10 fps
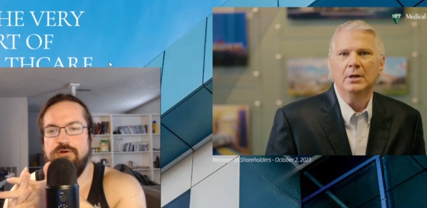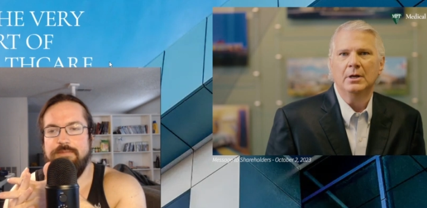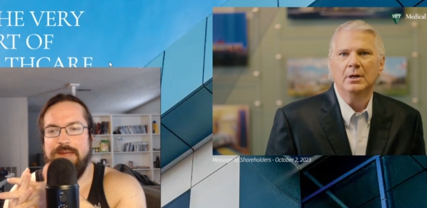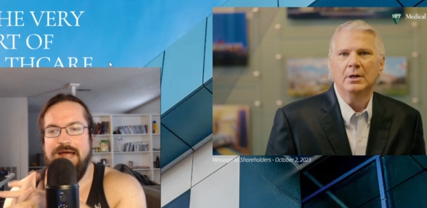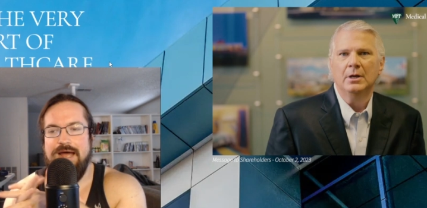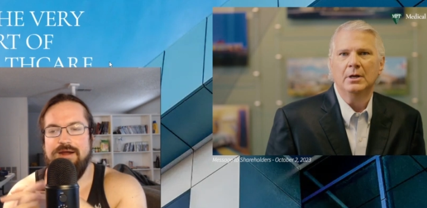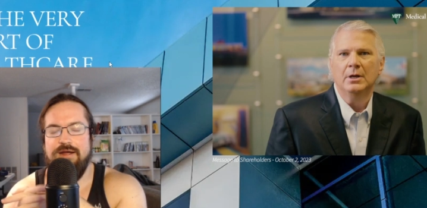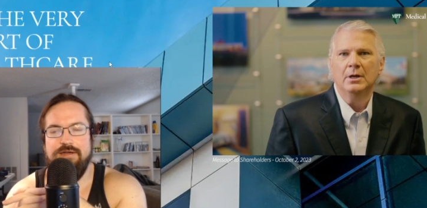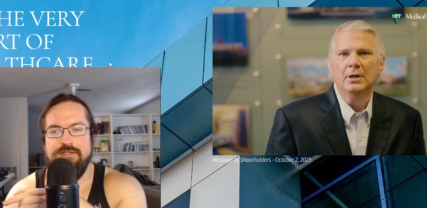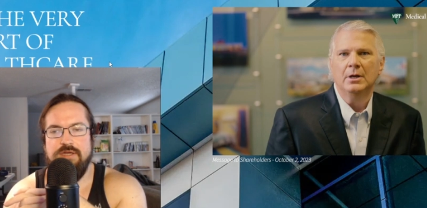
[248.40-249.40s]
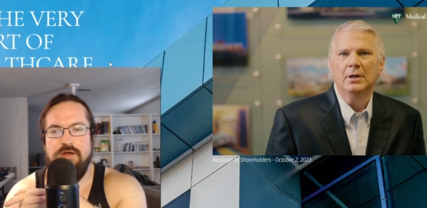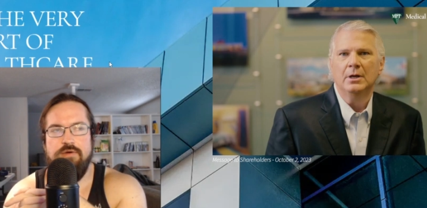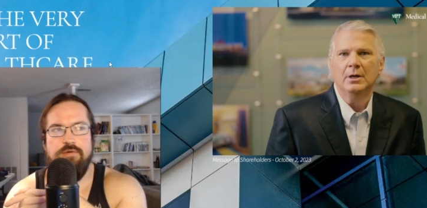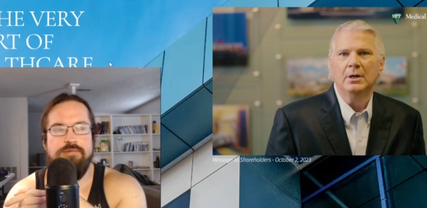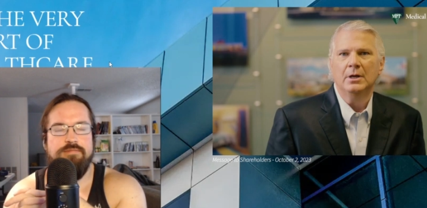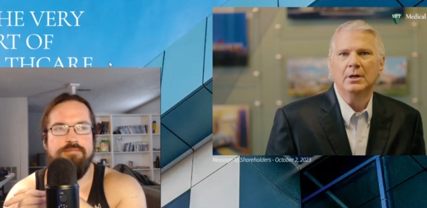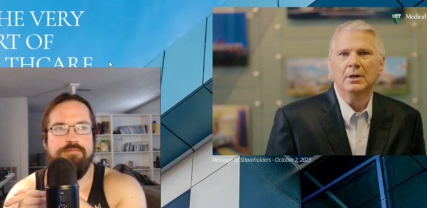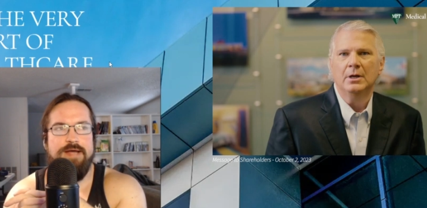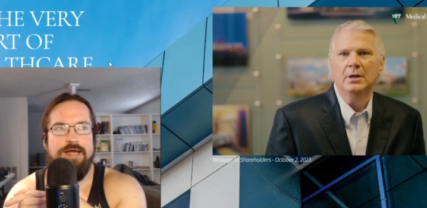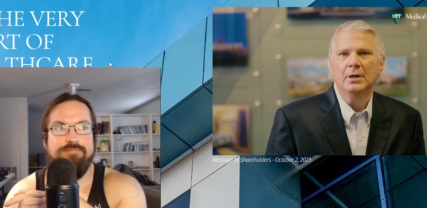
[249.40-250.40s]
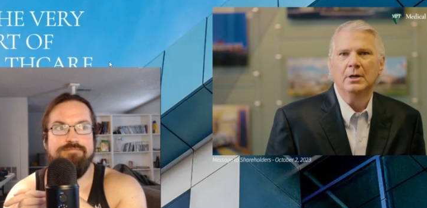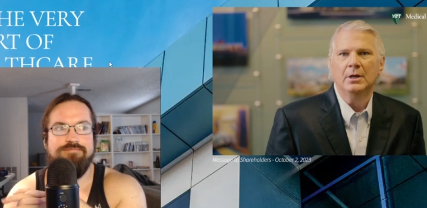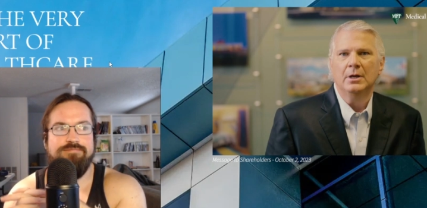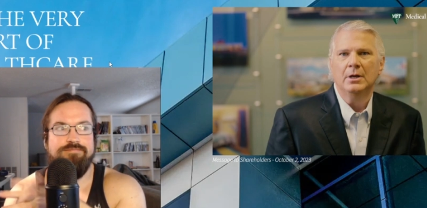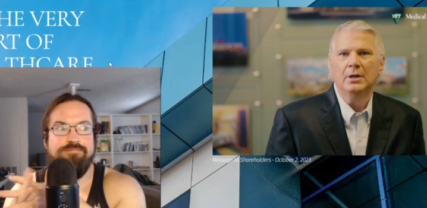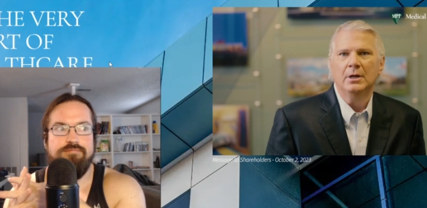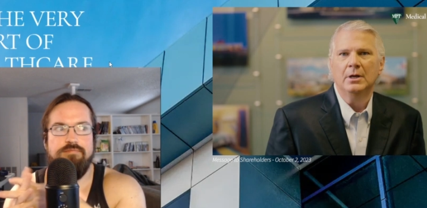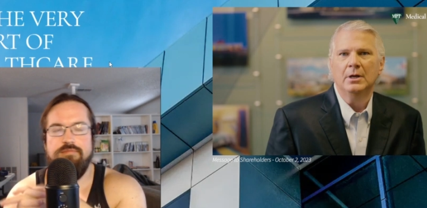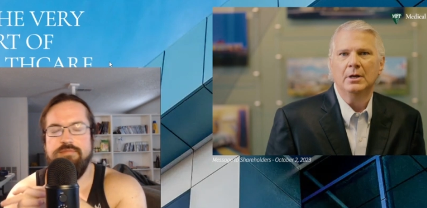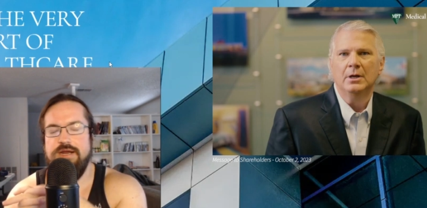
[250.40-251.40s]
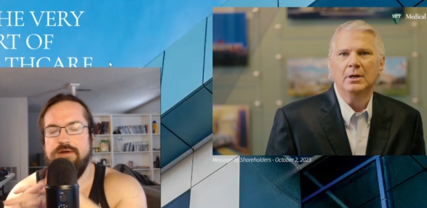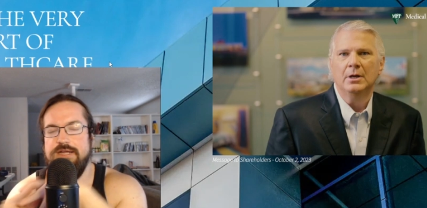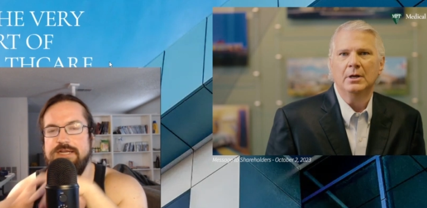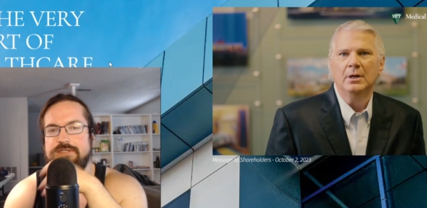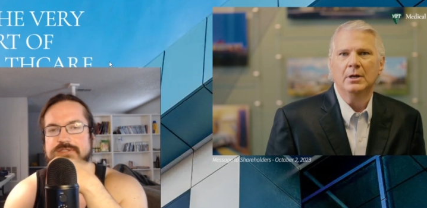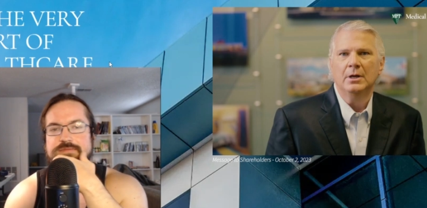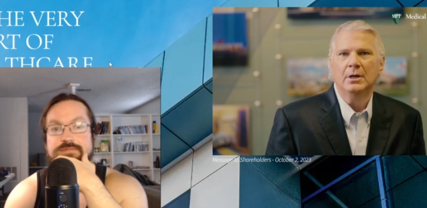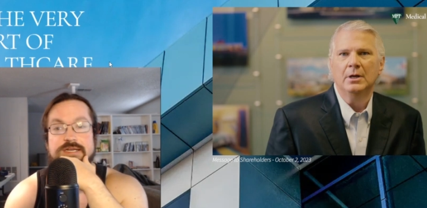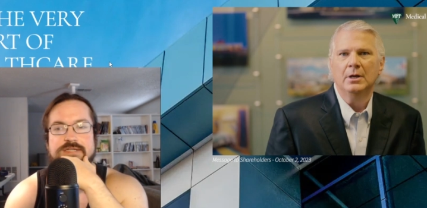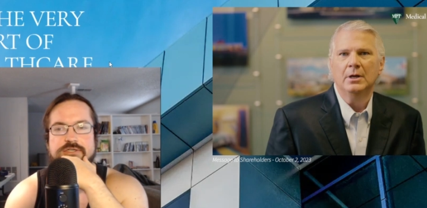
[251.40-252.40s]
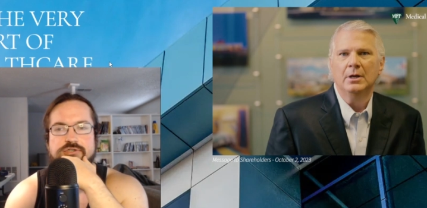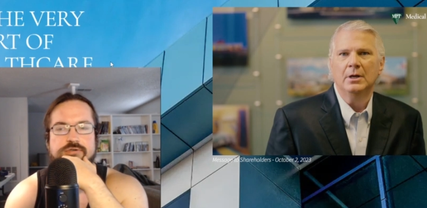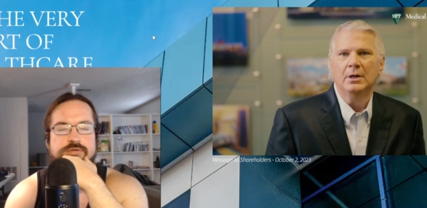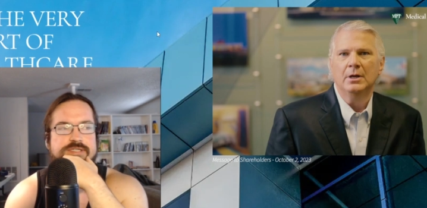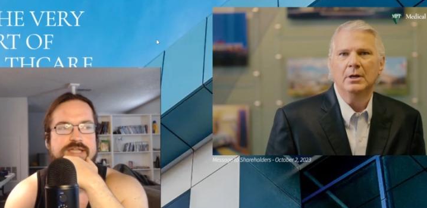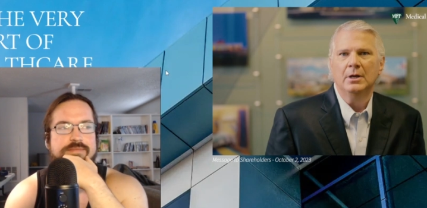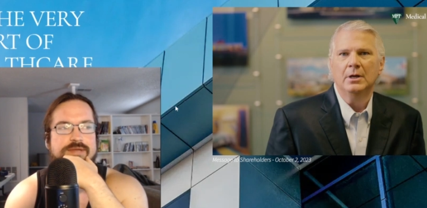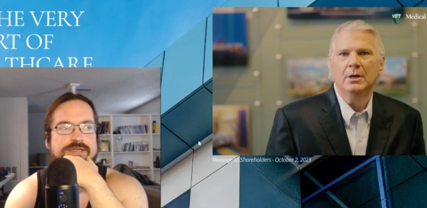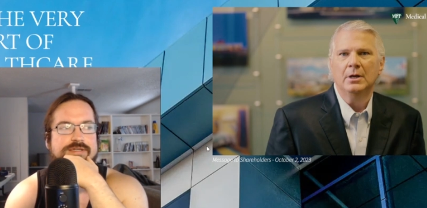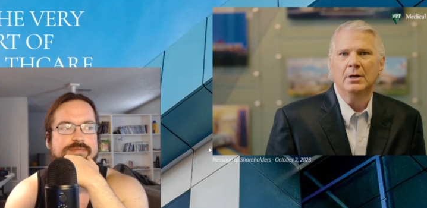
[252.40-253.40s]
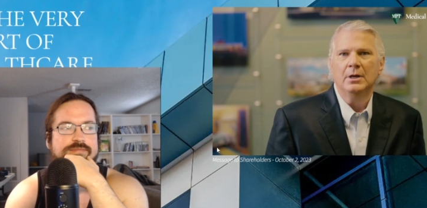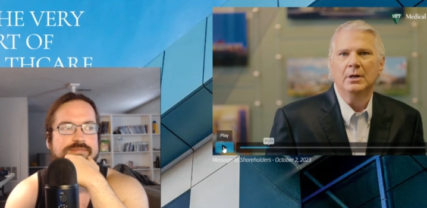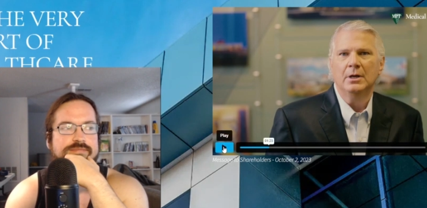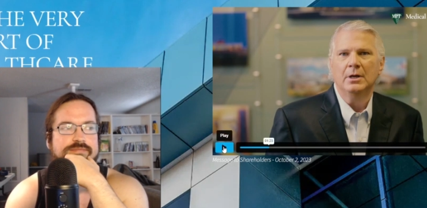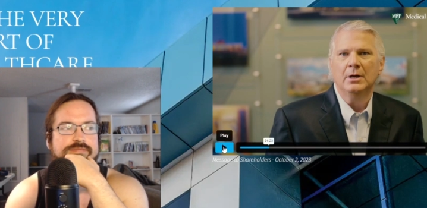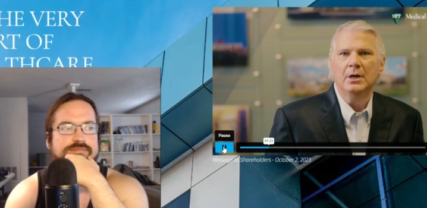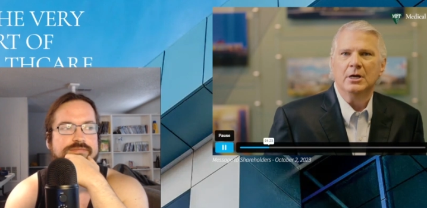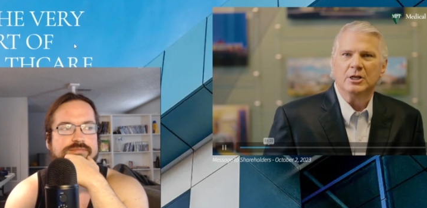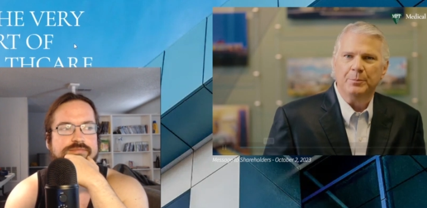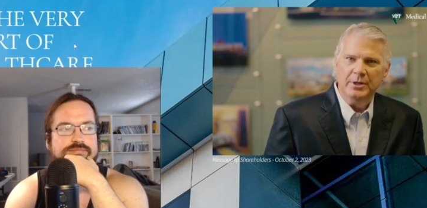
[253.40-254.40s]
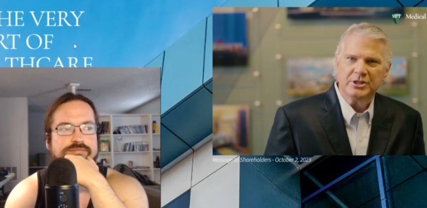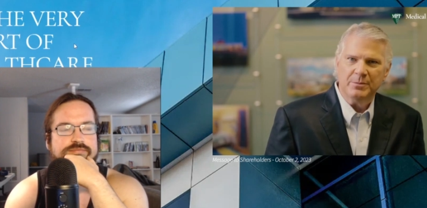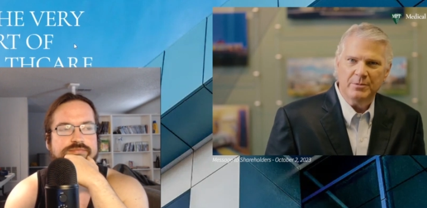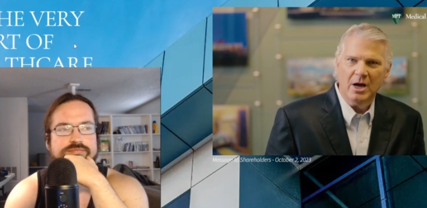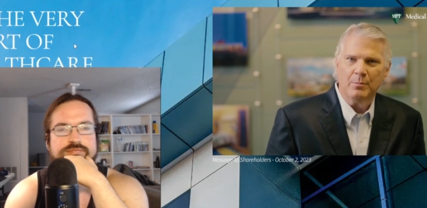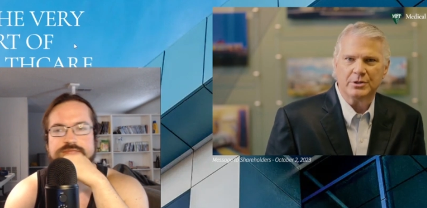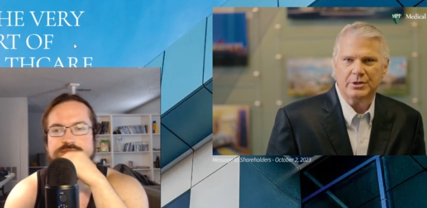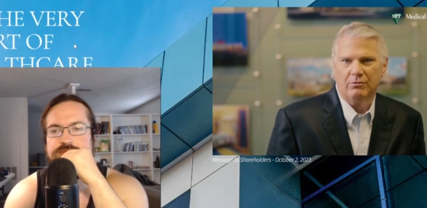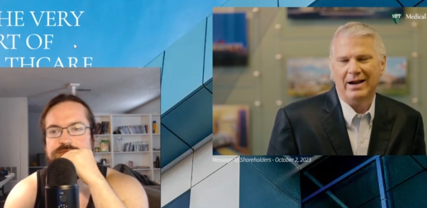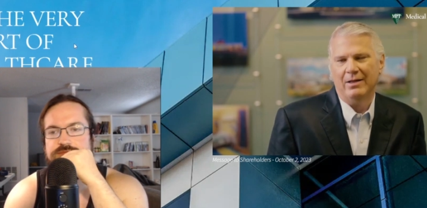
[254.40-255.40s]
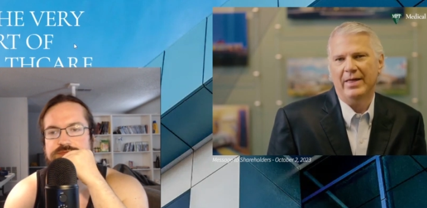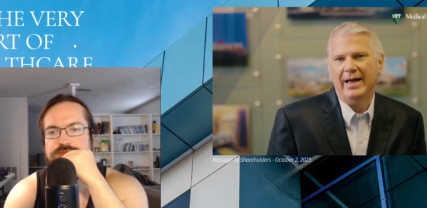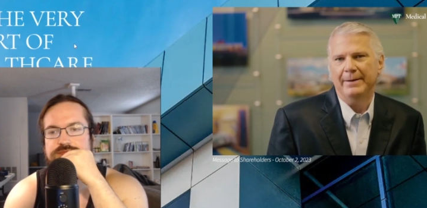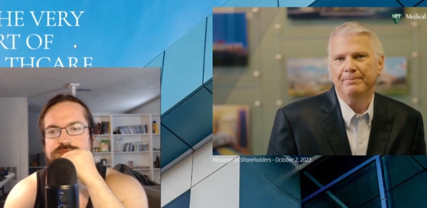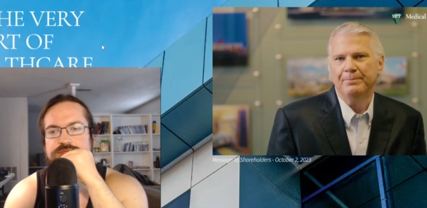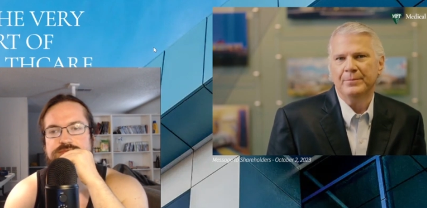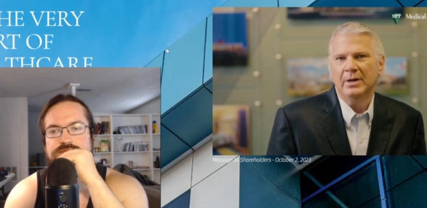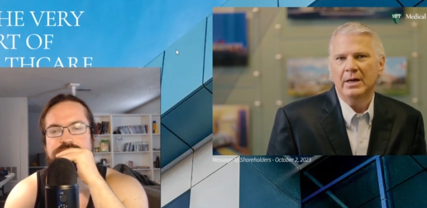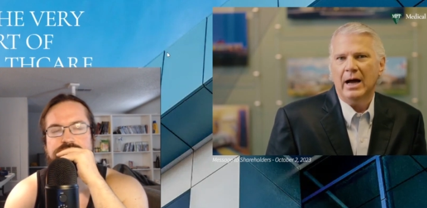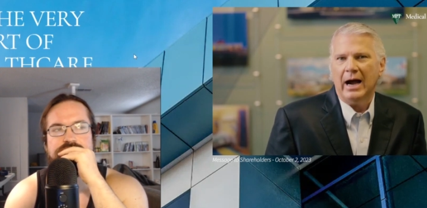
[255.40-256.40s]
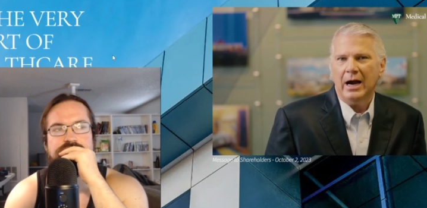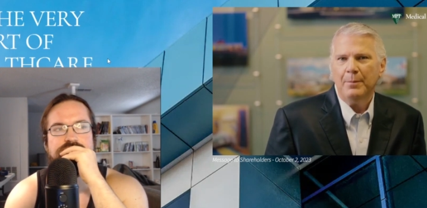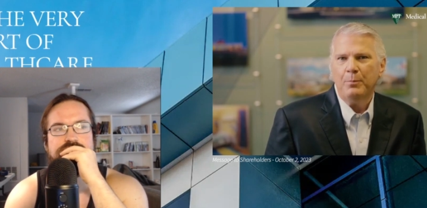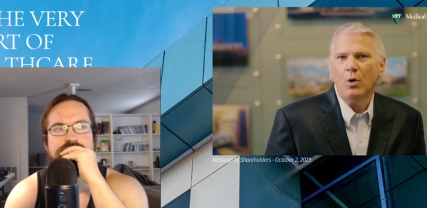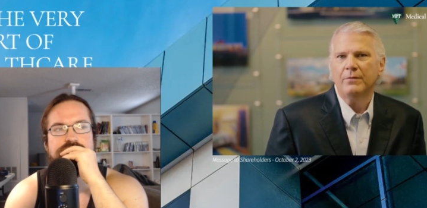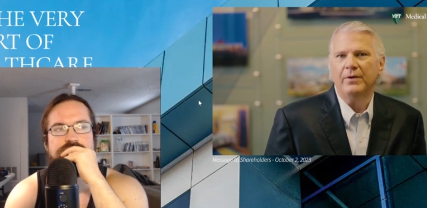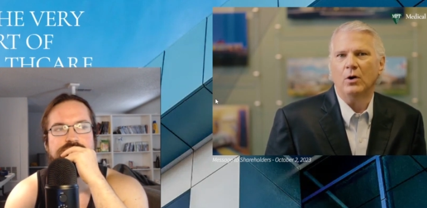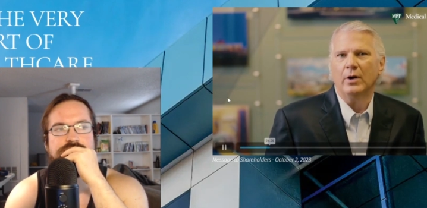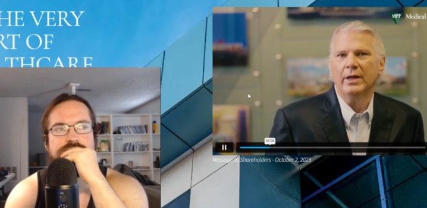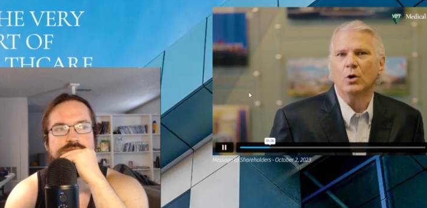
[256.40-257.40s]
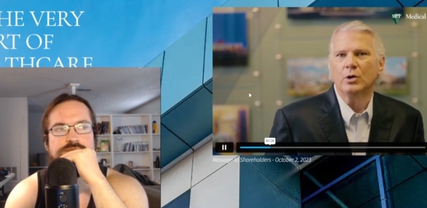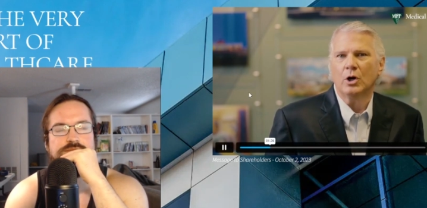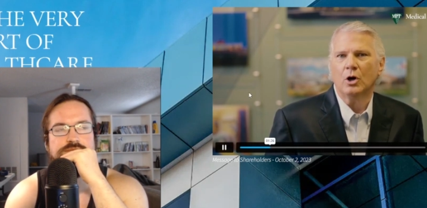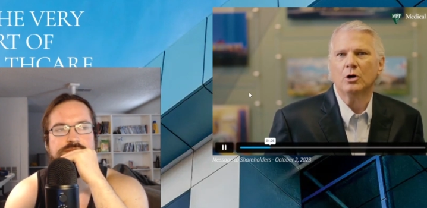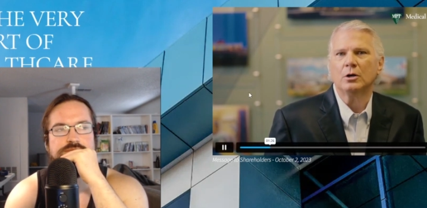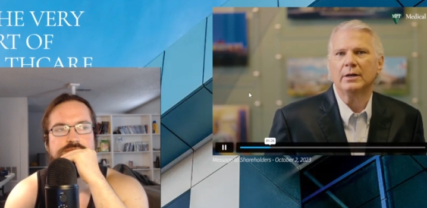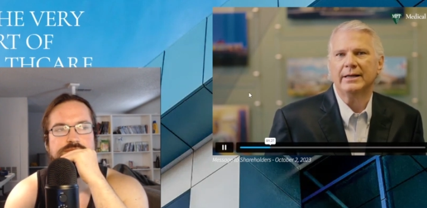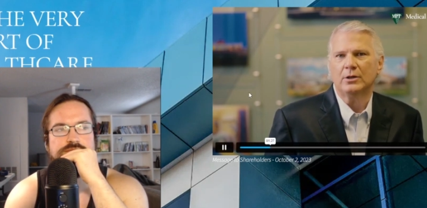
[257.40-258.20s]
Speaker 1: or bad on its own, but you know, it is it is a true statement.
Speaker 2: To put some numbers around that, our portfolio currently